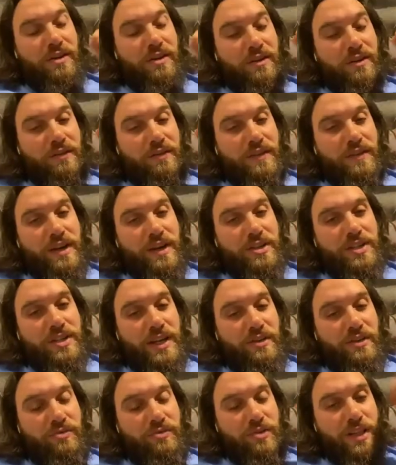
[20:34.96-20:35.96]
on the
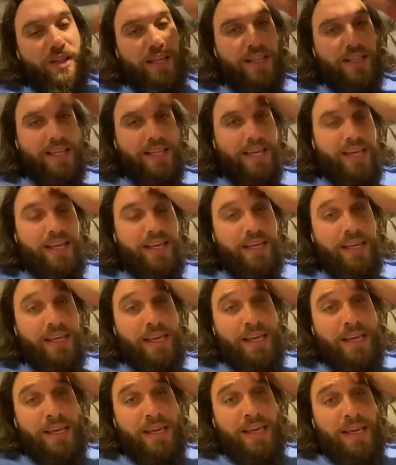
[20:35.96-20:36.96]
converse, I
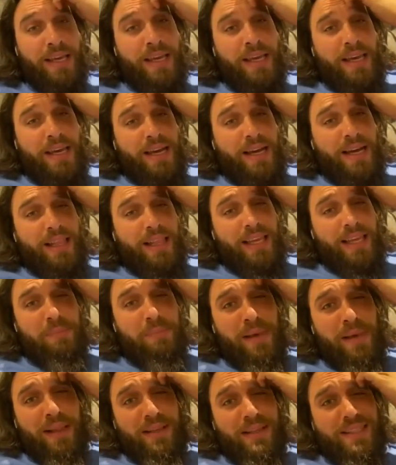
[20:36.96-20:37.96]
like
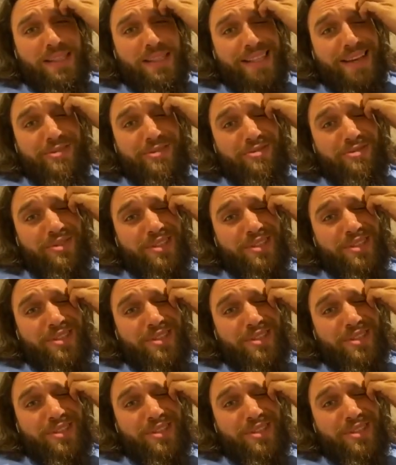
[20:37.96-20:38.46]
milk stouts.